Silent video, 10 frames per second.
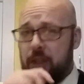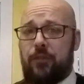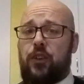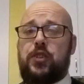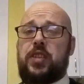The
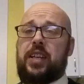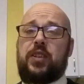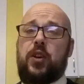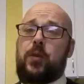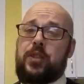first thing you
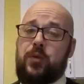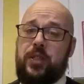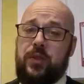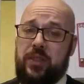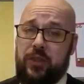notice when
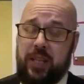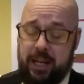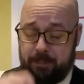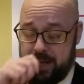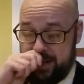you take
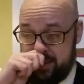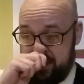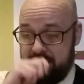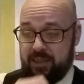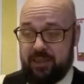a bite
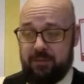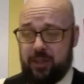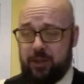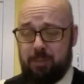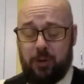of this
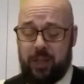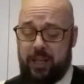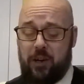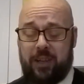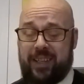chipotle
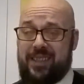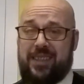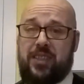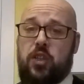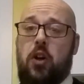garlic is
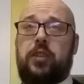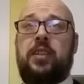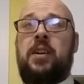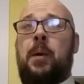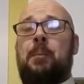the salt.
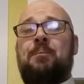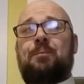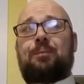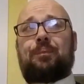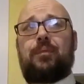
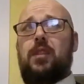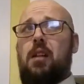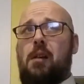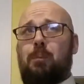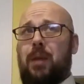
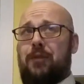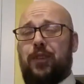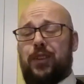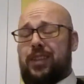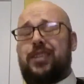I
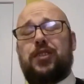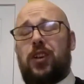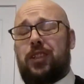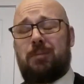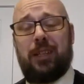feel that the
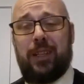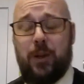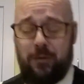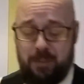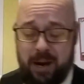salt completely
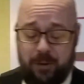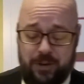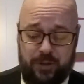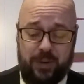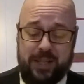
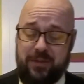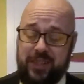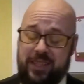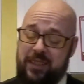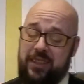overpowers the rest of
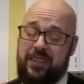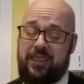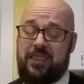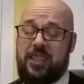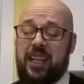it.
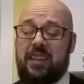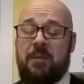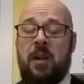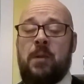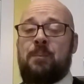The
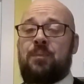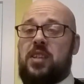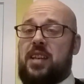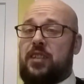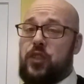chicken
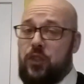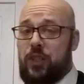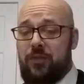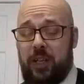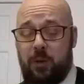is actually
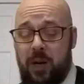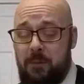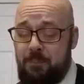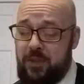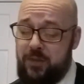cooked very
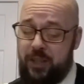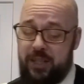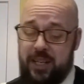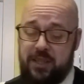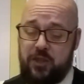well. It's very
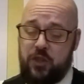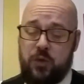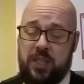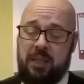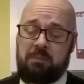nice and
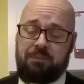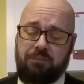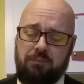juicy.